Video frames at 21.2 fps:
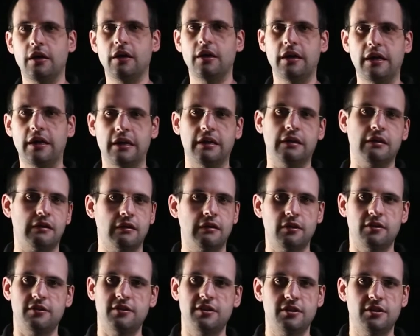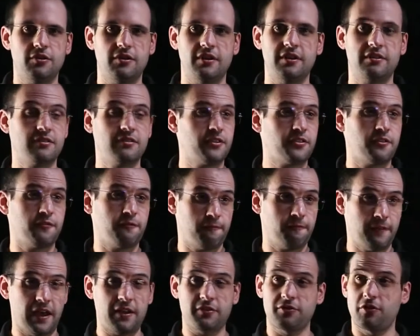It's not the
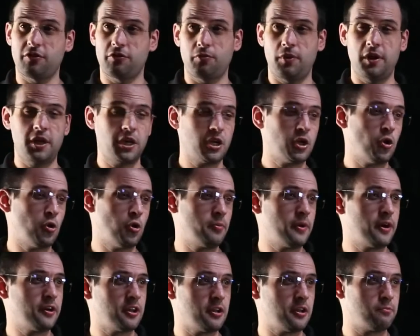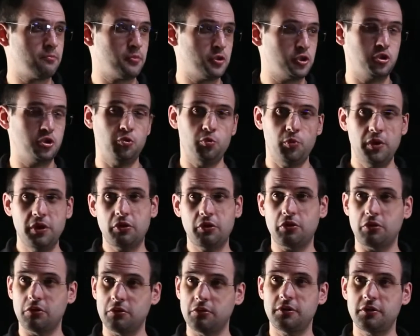fastest way to go about it, but you
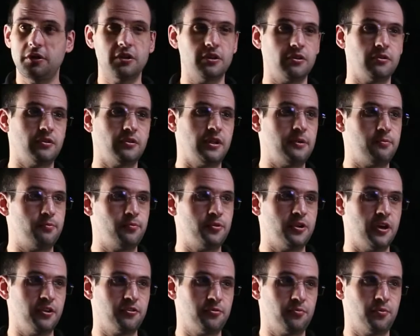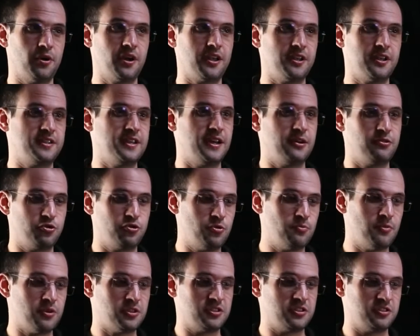will, it does break it down to
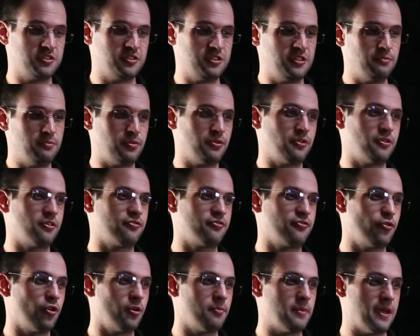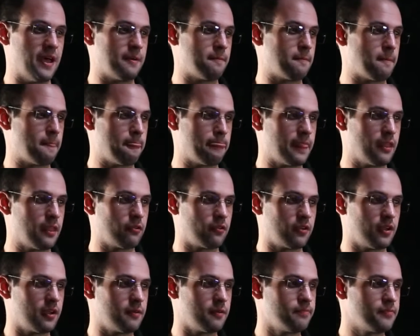a much simpler format,
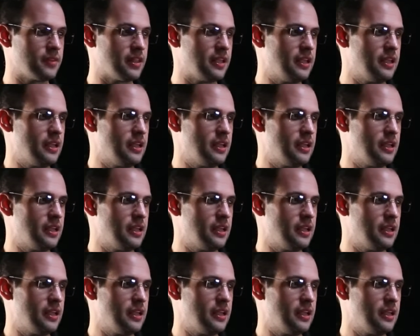okay?